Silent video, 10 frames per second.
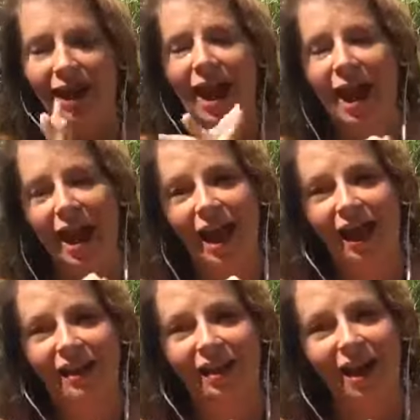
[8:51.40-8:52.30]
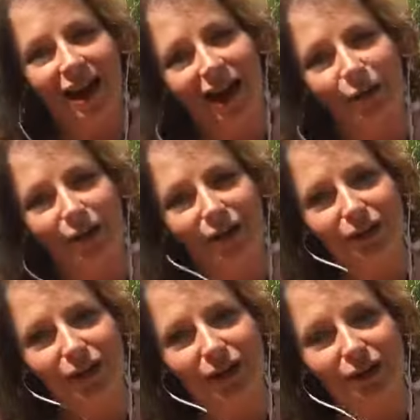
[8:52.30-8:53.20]
and I will
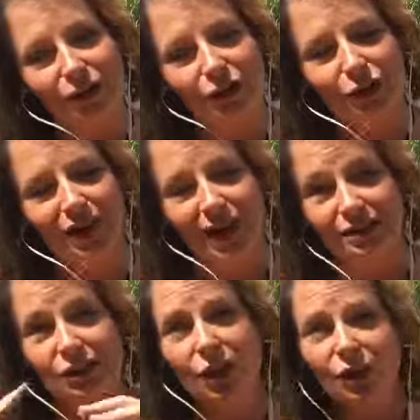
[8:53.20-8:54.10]
talk to you again soon.